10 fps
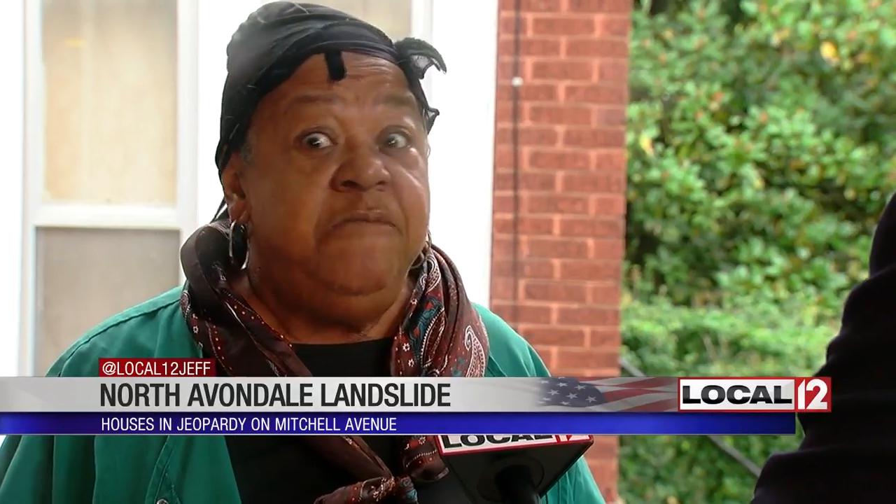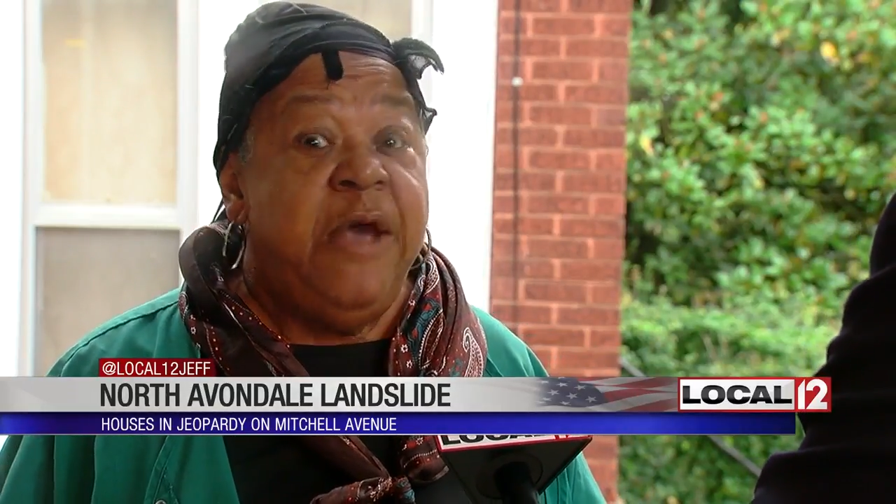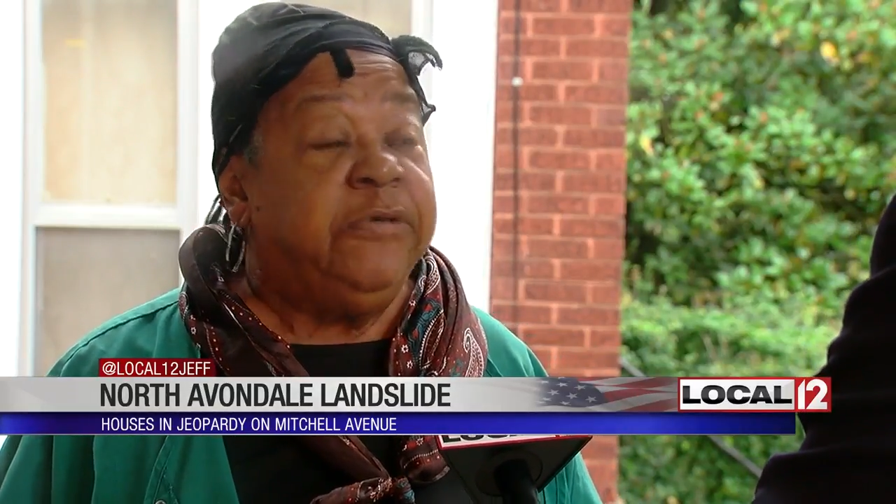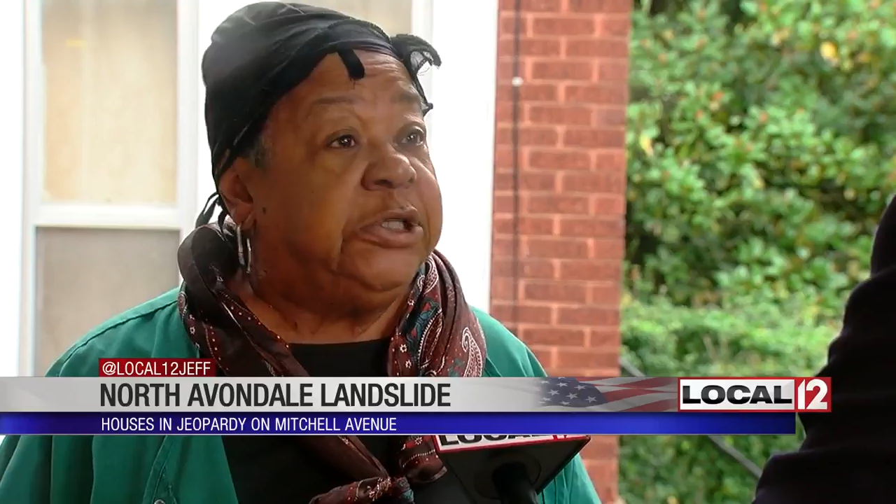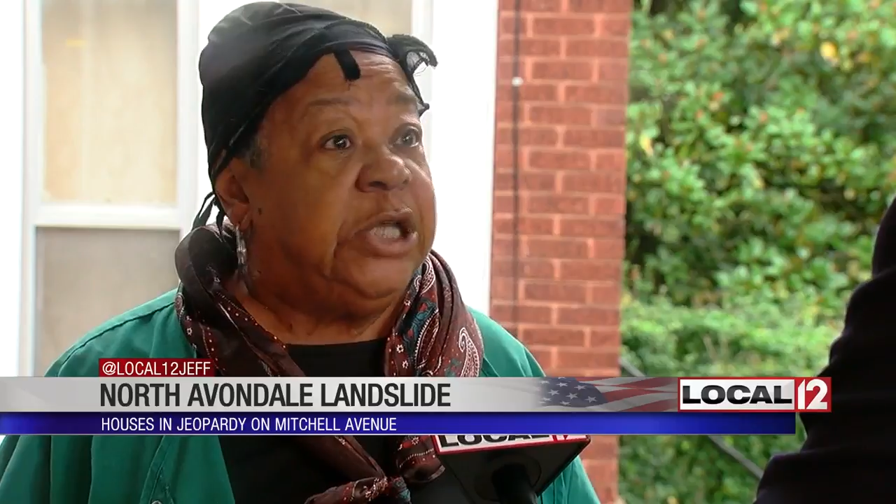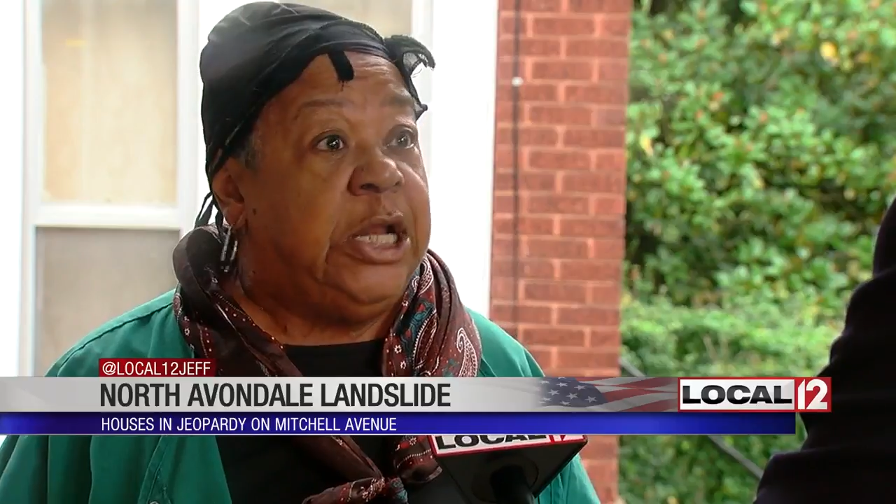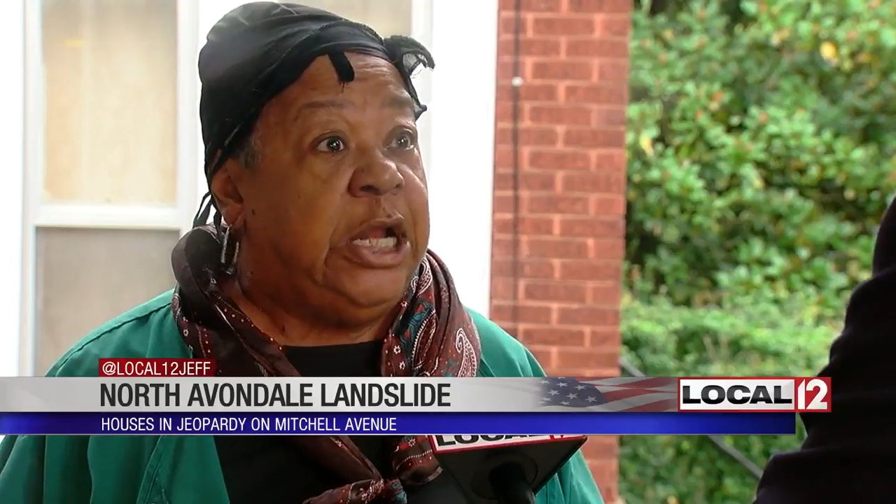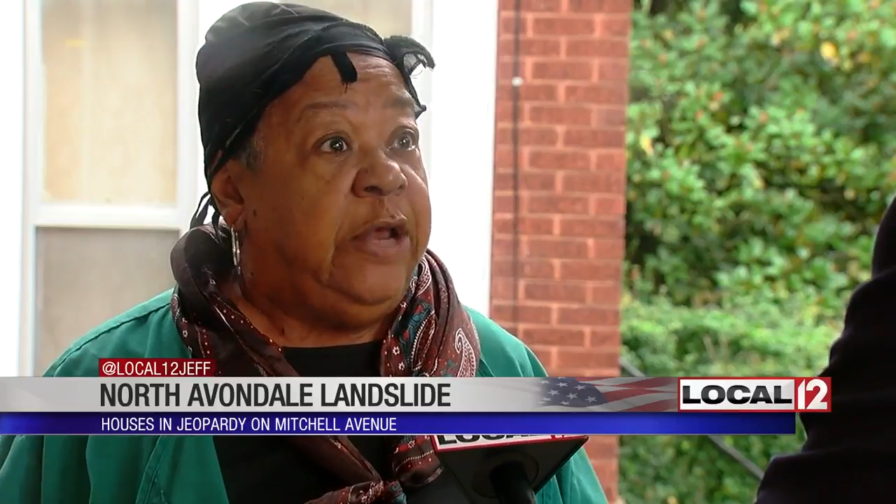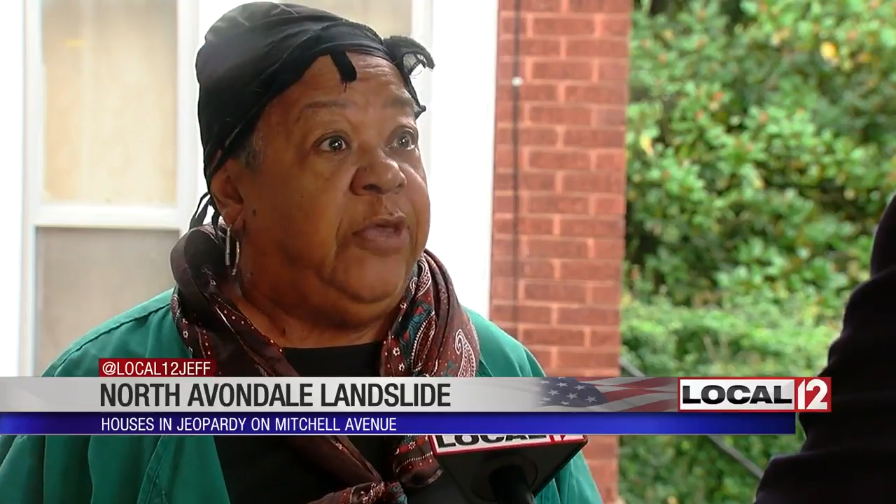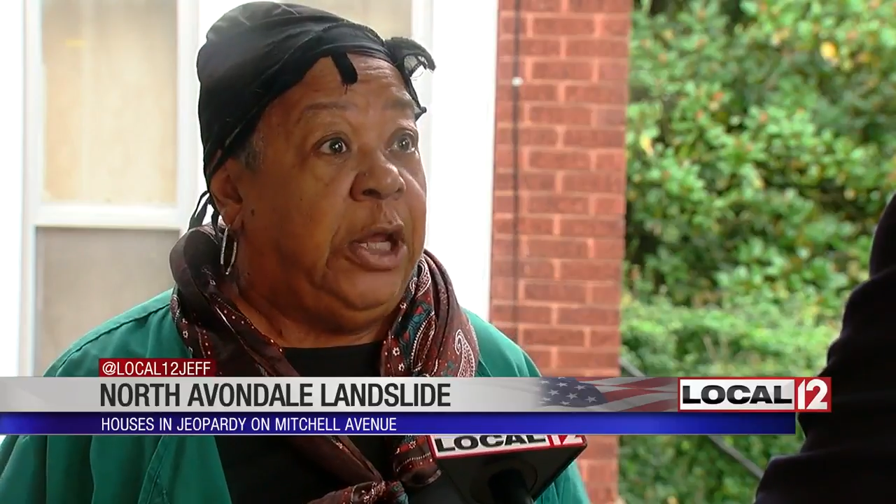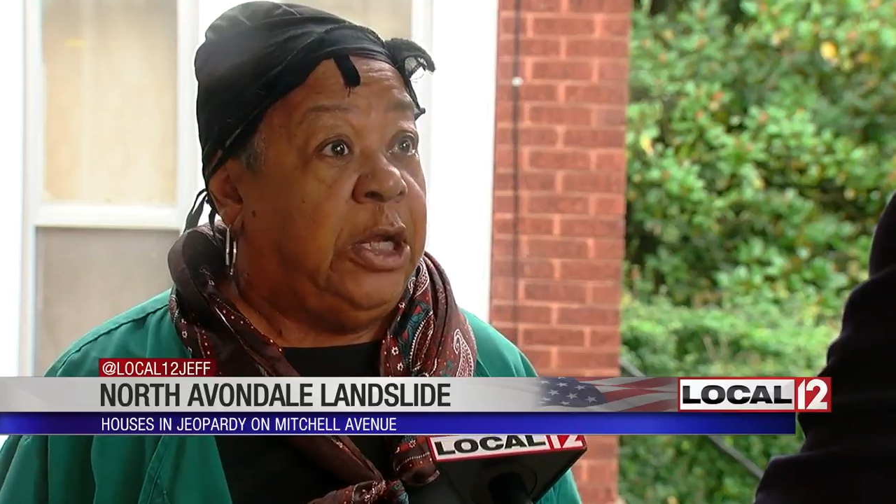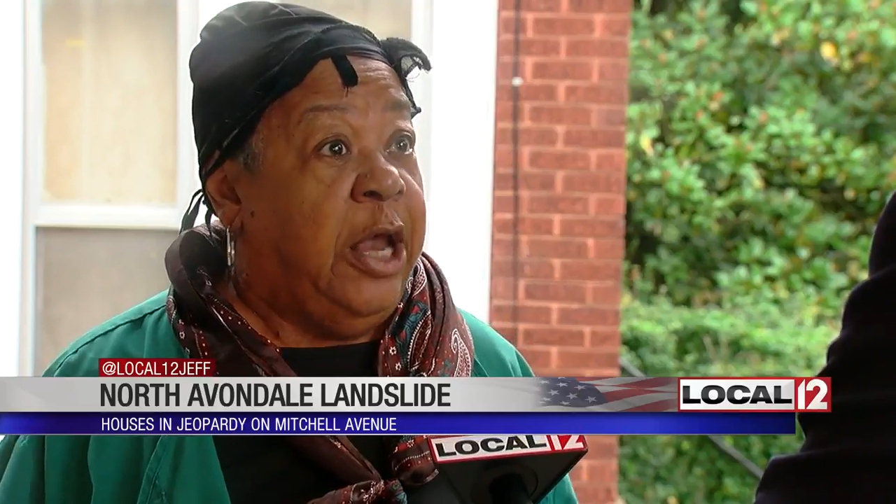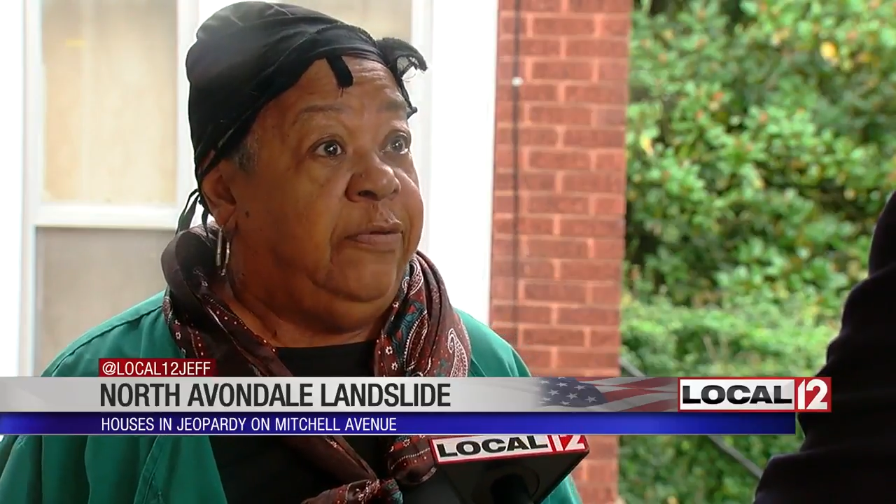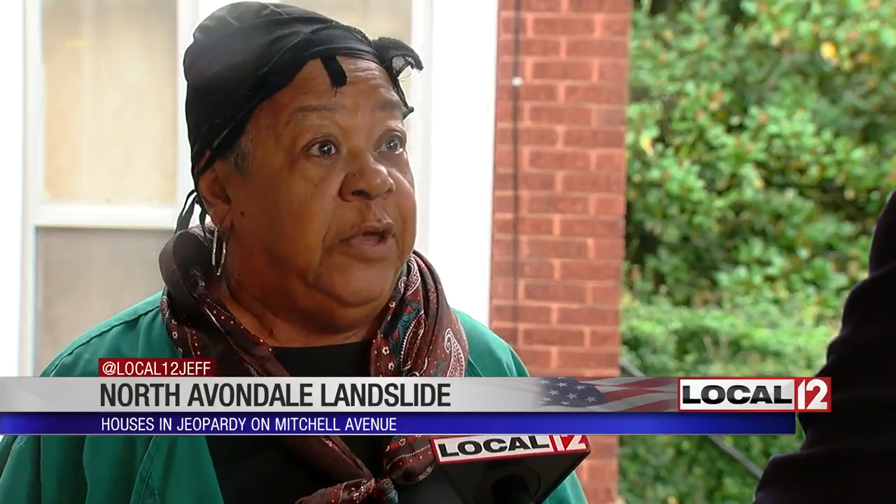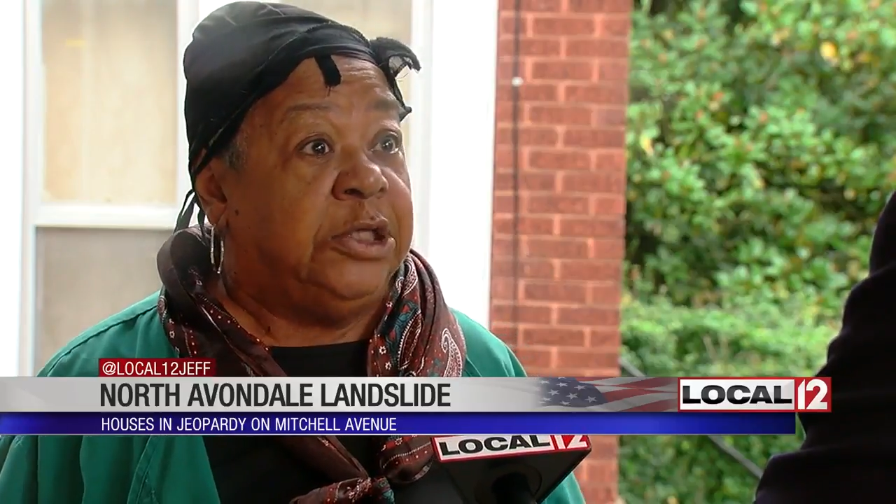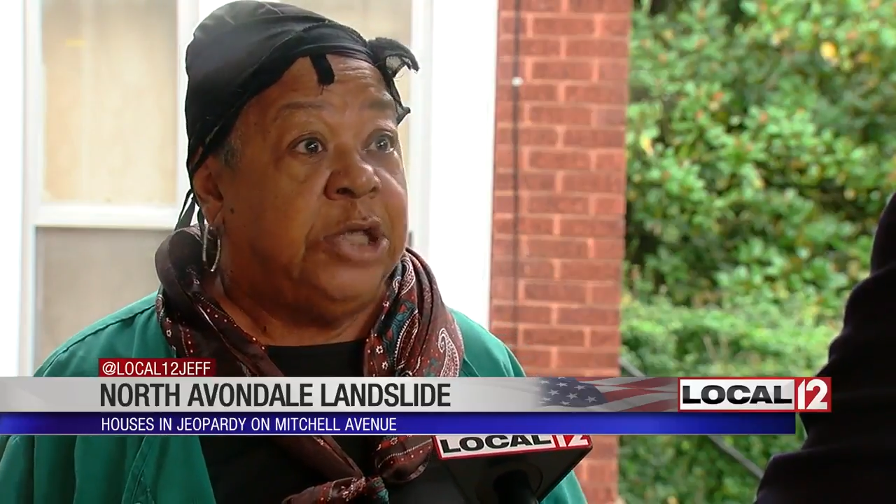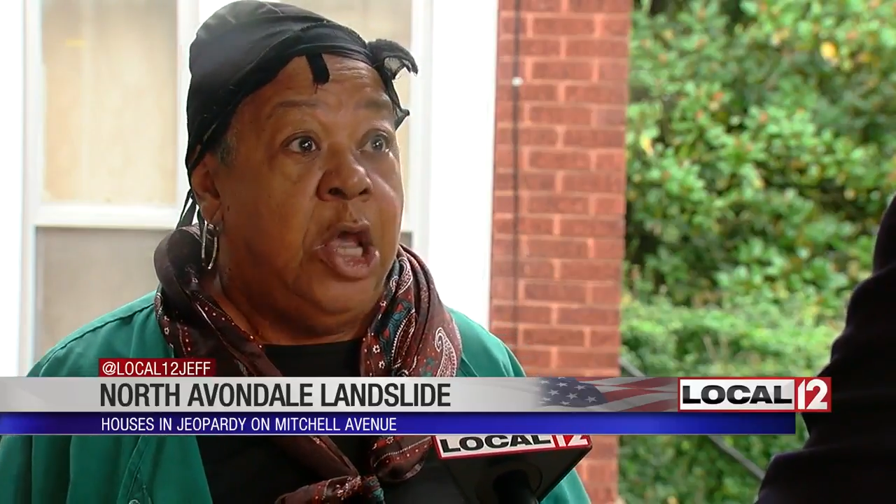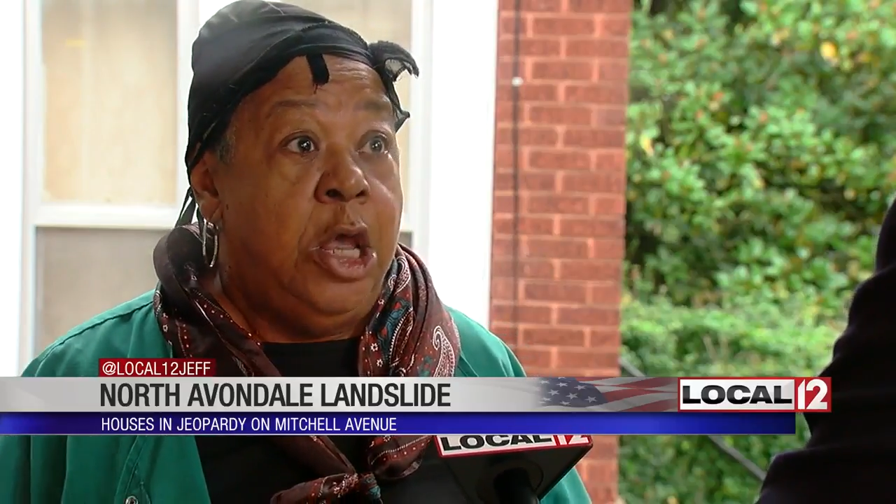Never seen anything like this.